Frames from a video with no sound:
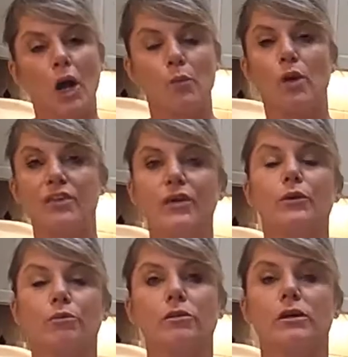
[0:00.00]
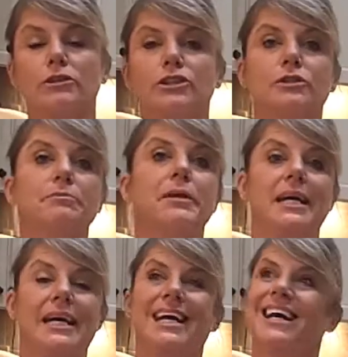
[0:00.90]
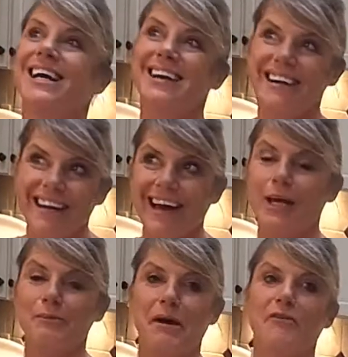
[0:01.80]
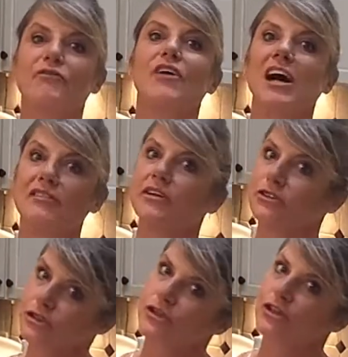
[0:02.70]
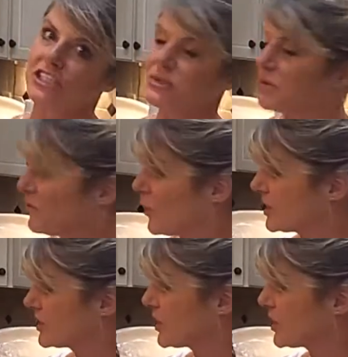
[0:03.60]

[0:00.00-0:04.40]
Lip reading: I want the grill to be at about 500 degrees before